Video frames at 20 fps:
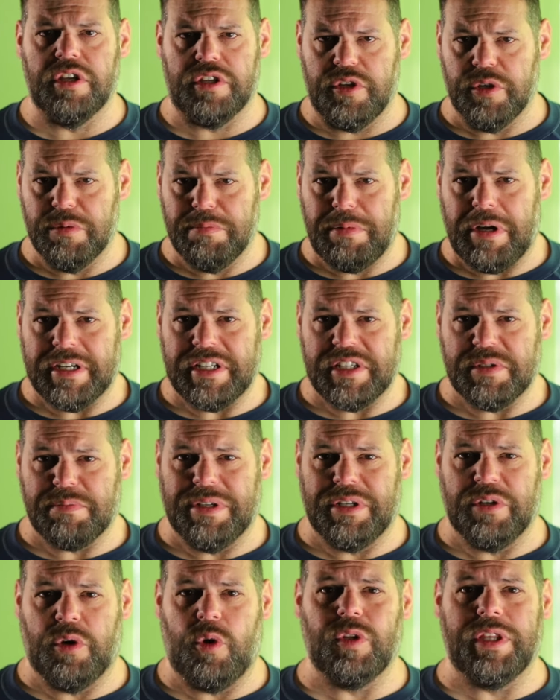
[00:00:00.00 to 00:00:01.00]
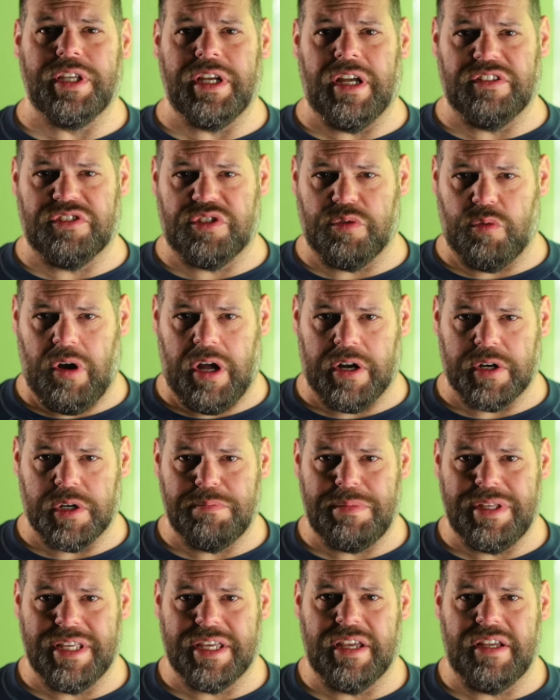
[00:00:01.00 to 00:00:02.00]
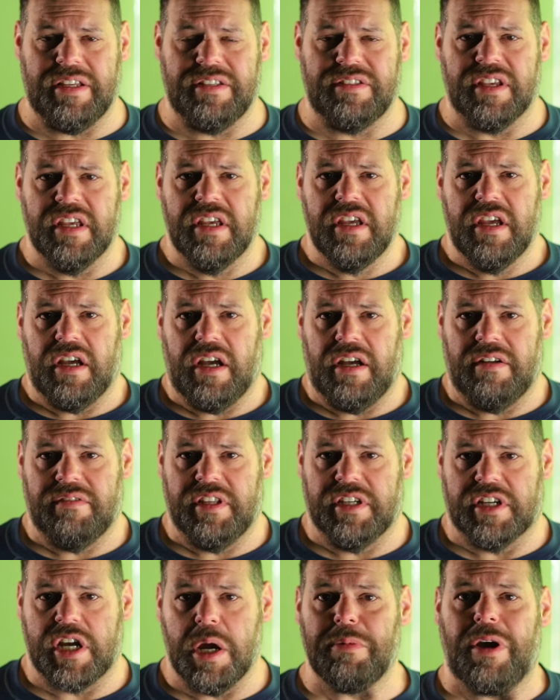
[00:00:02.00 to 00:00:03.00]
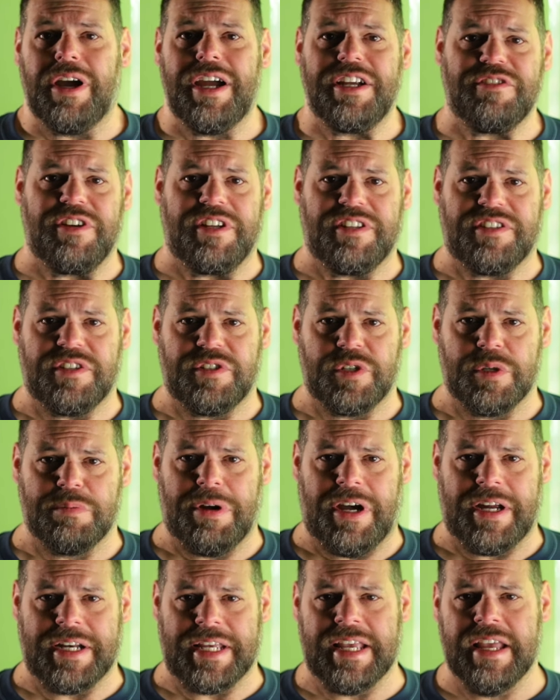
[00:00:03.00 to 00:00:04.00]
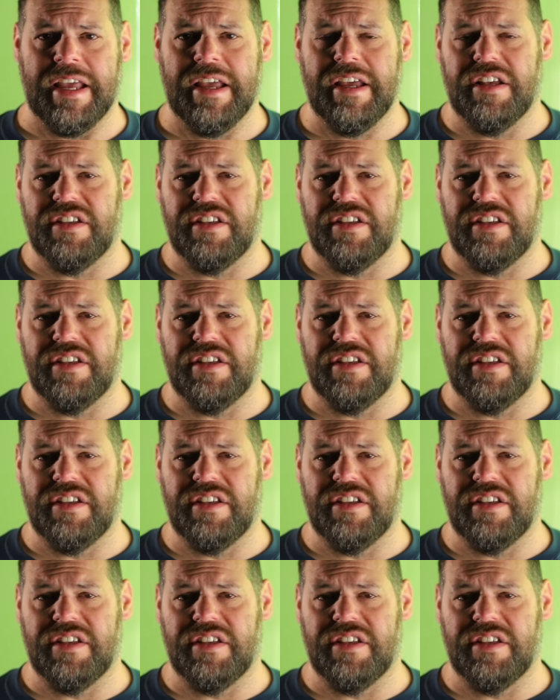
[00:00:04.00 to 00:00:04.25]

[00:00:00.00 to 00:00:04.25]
Your body's been holding on to water because of the carbohydrates in your body.